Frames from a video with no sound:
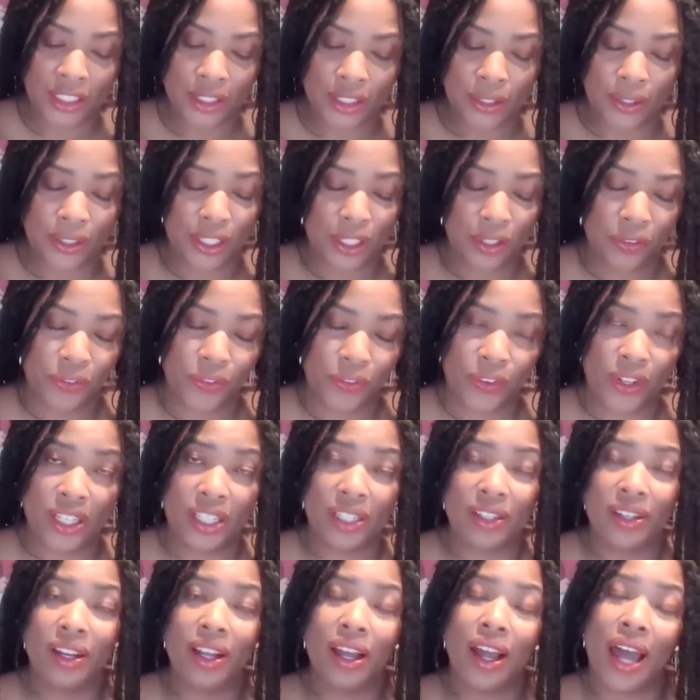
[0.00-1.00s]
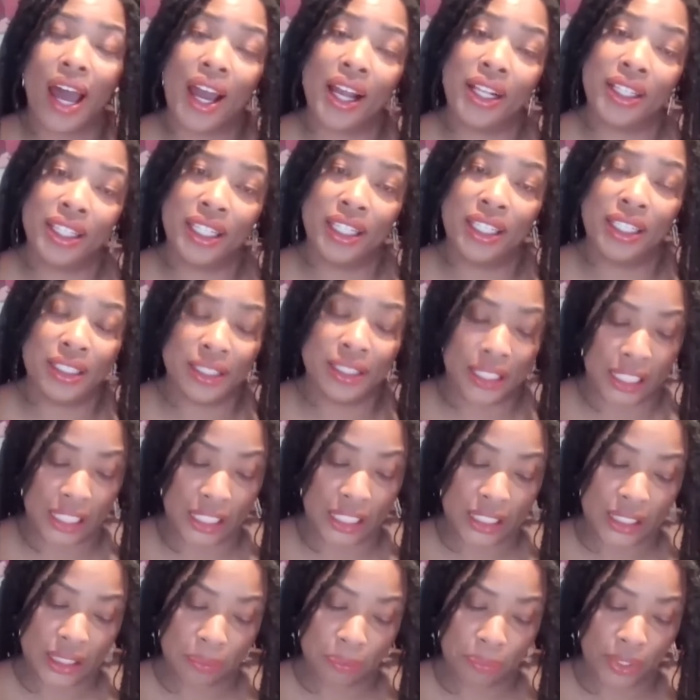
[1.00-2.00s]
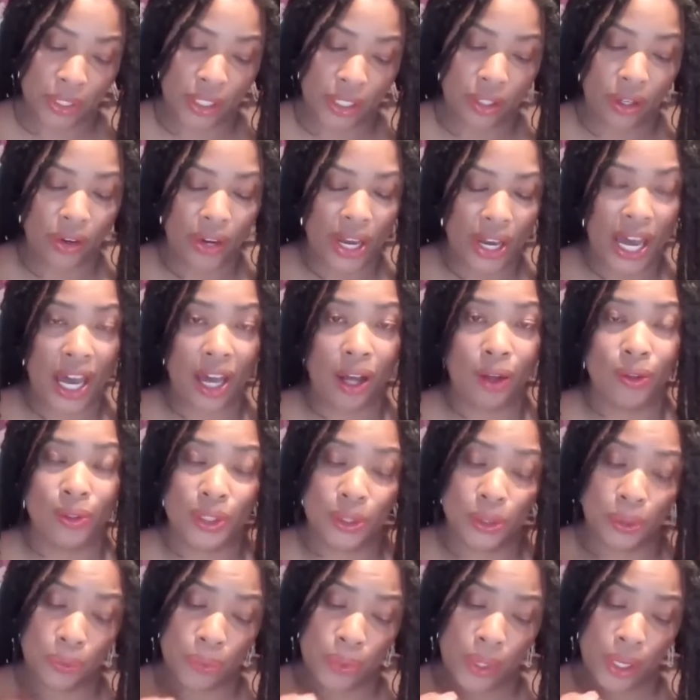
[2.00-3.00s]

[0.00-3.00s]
So different ideas each month on how